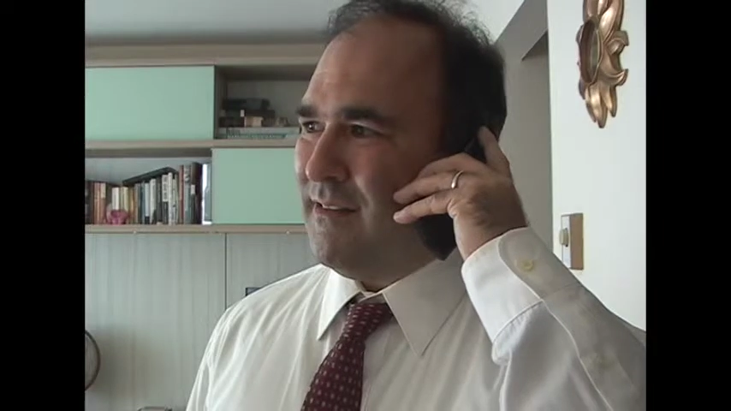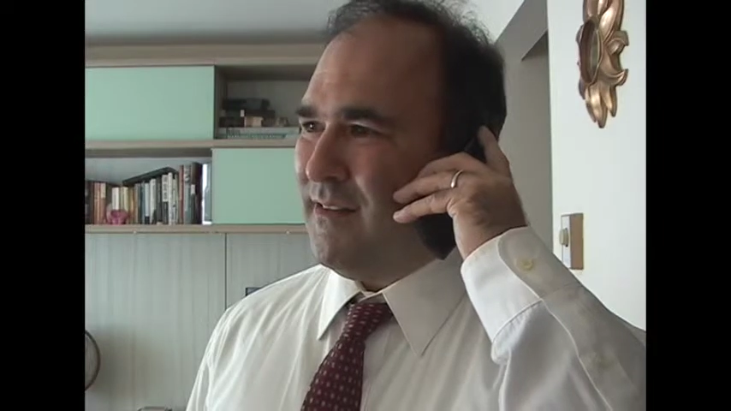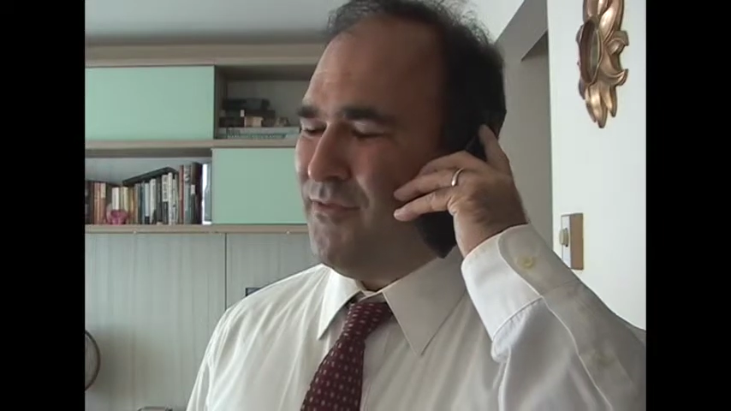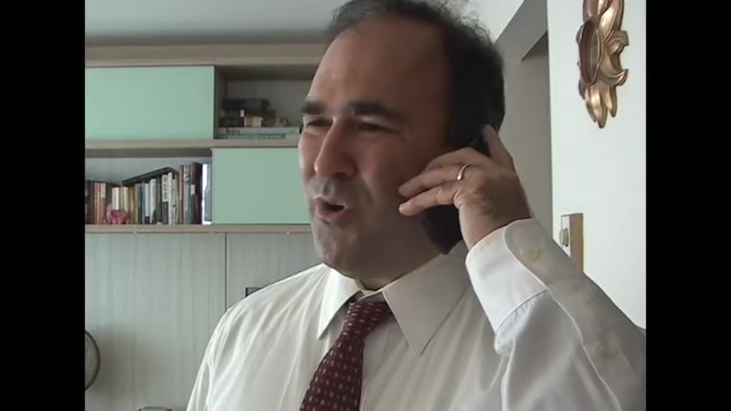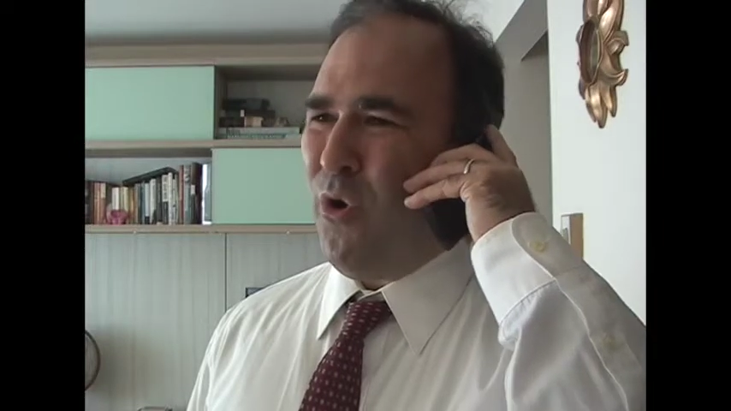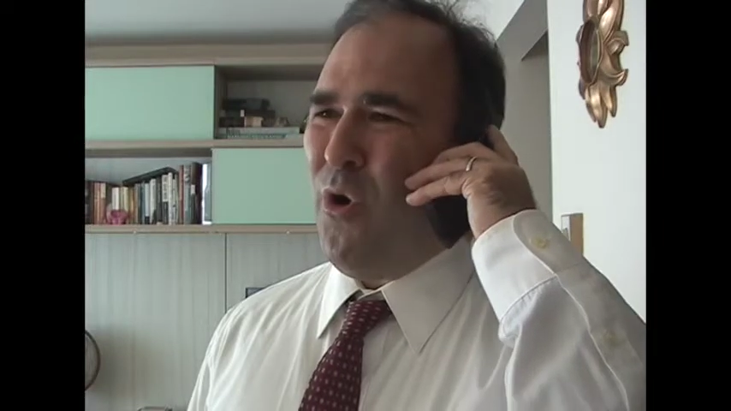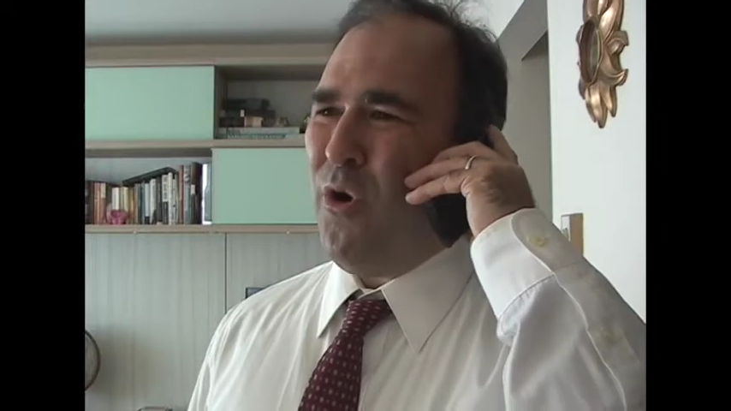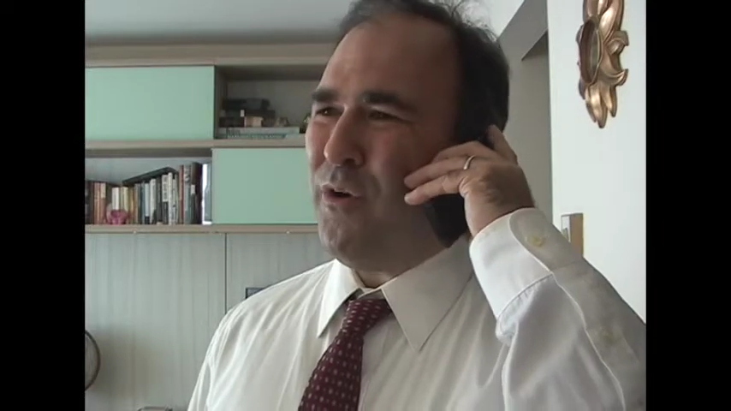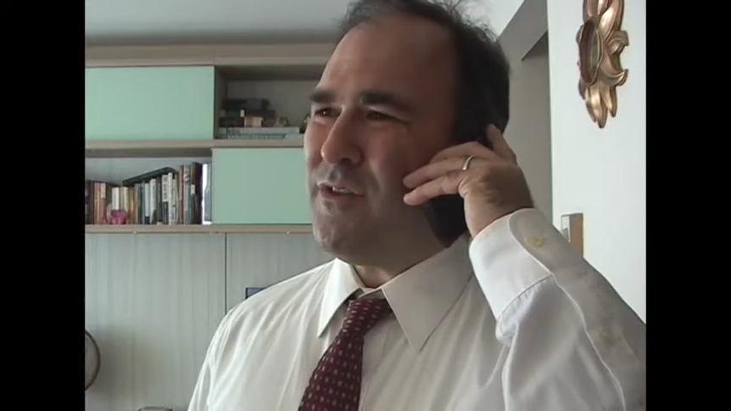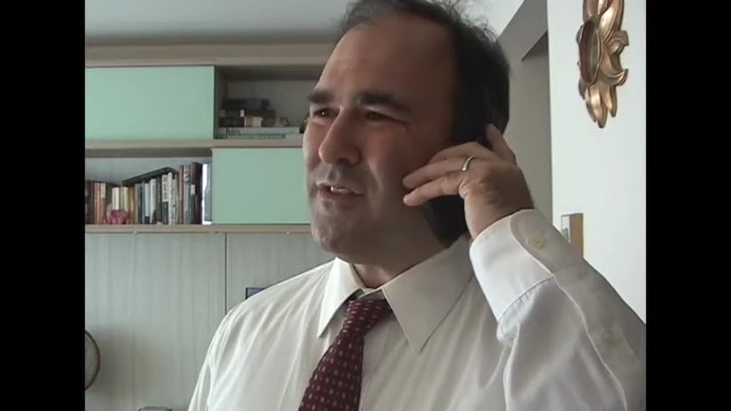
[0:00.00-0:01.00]
Of
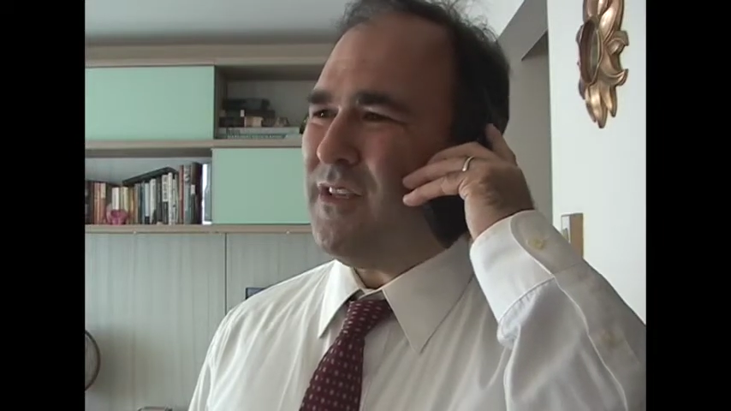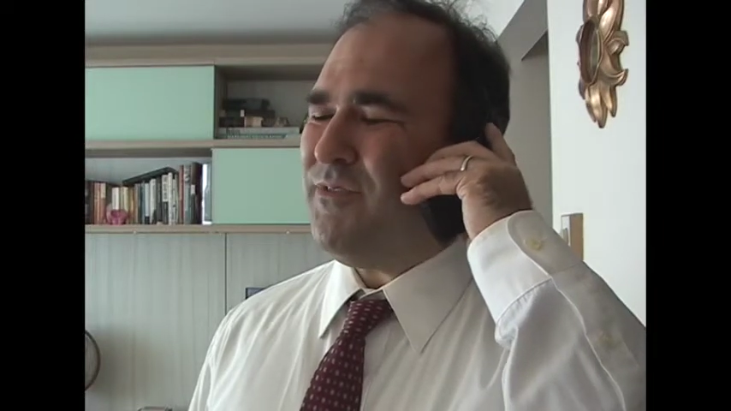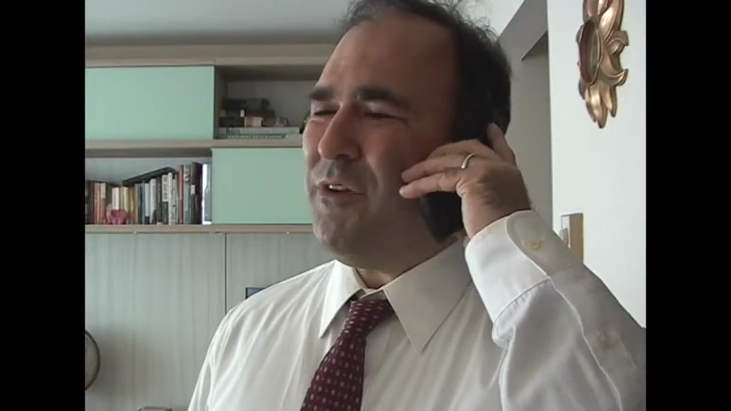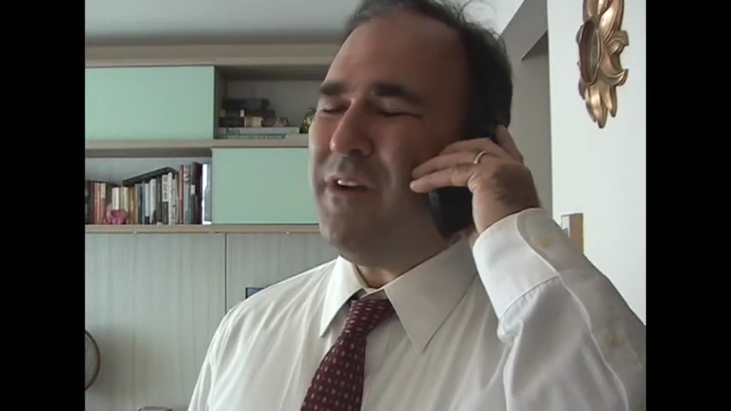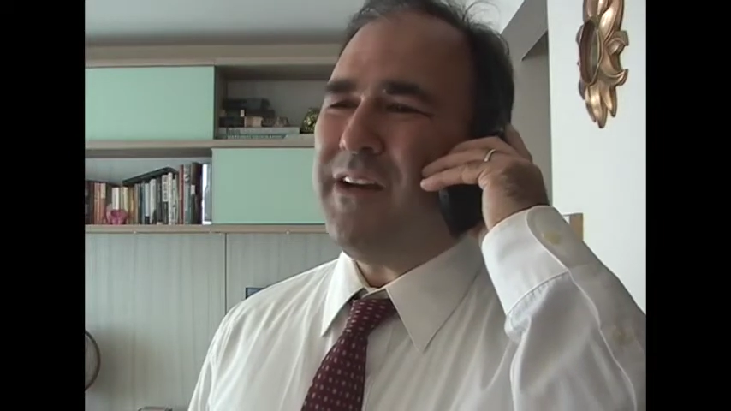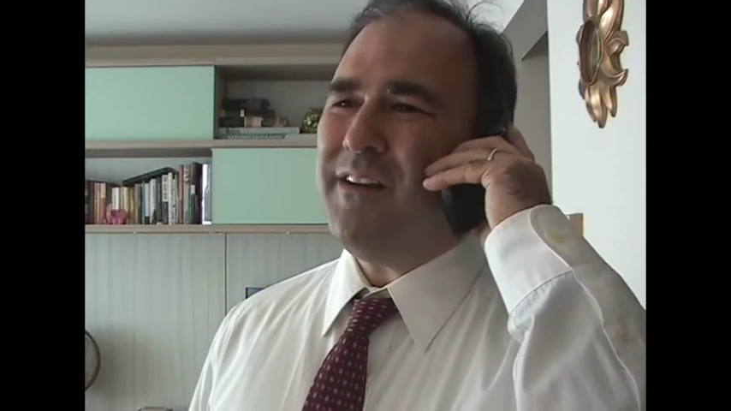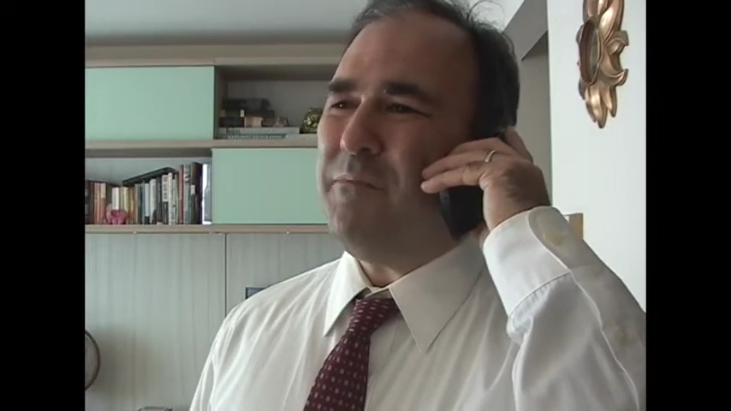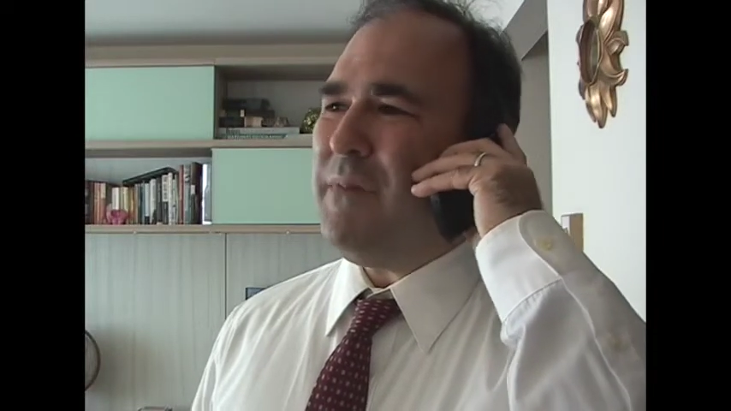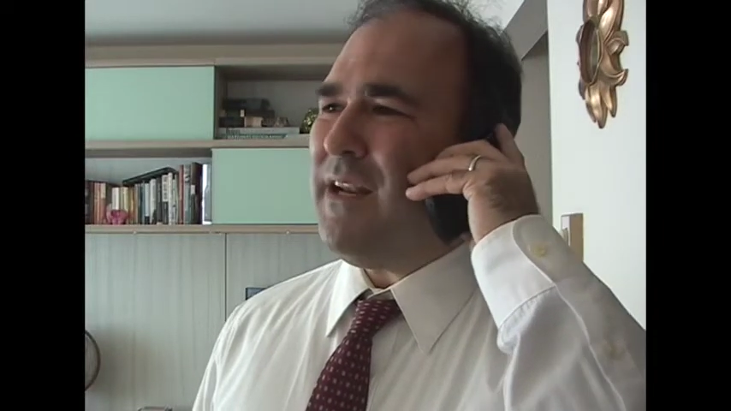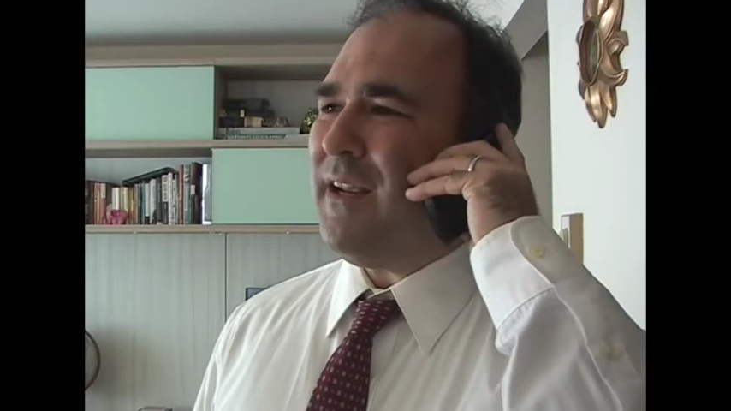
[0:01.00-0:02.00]
course. If you're not in a
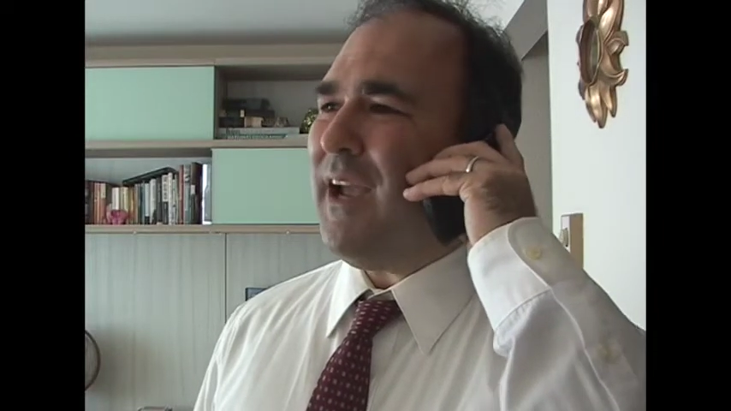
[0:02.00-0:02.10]
meeting,